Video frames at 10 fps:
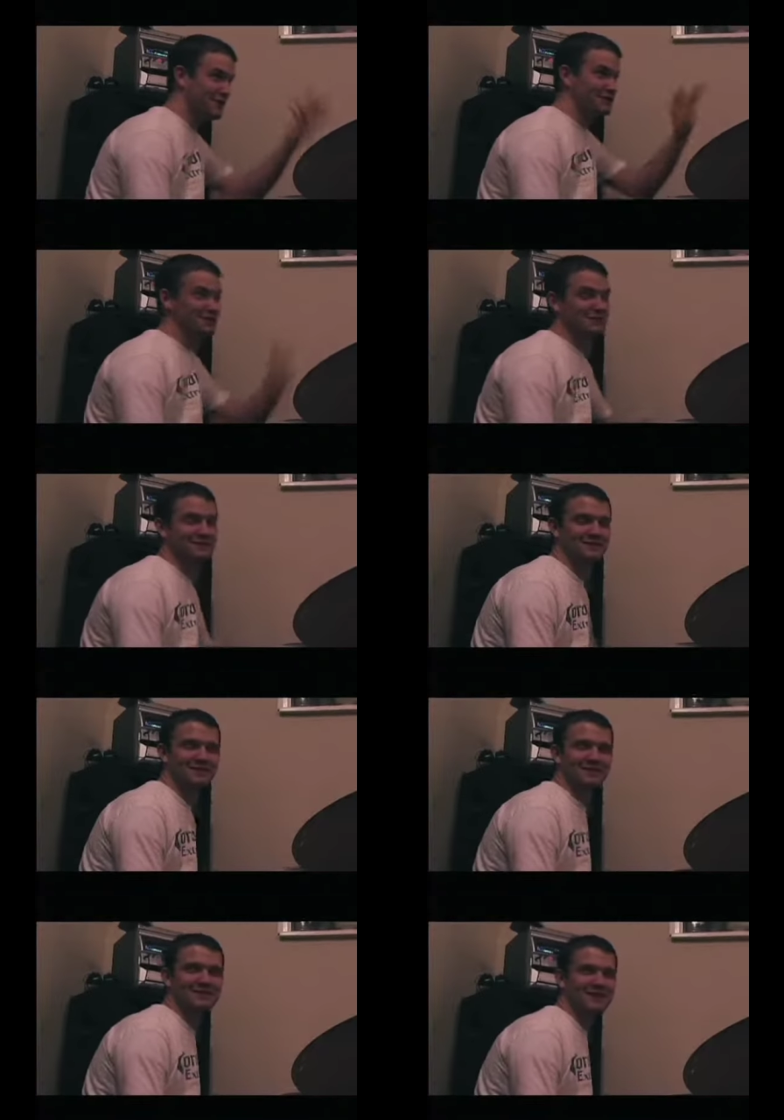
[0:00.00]
out for
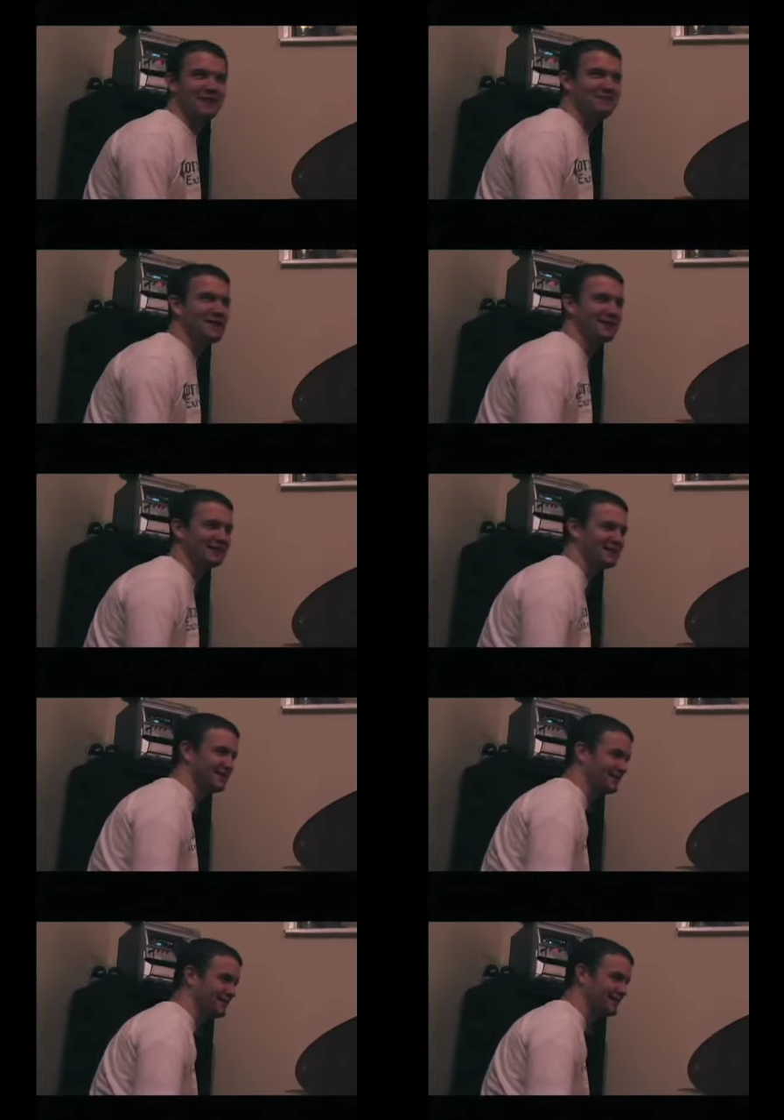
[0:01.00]
him. She came back, you know,
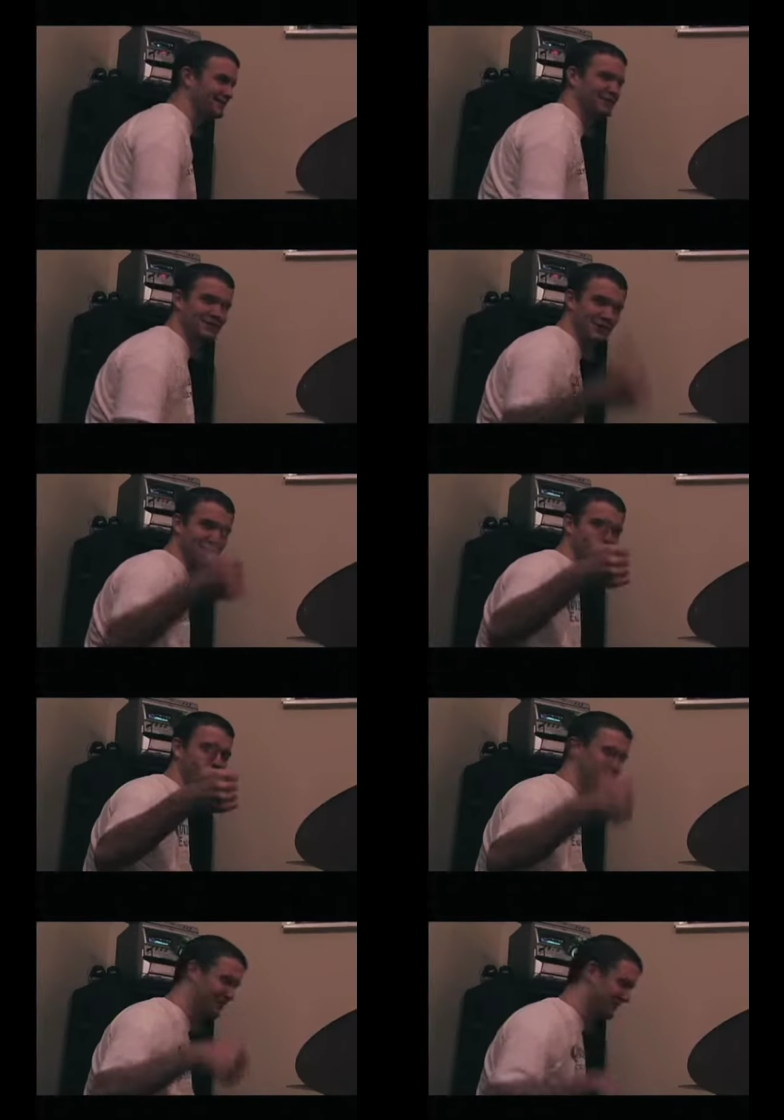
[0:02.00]
so good job, Dad.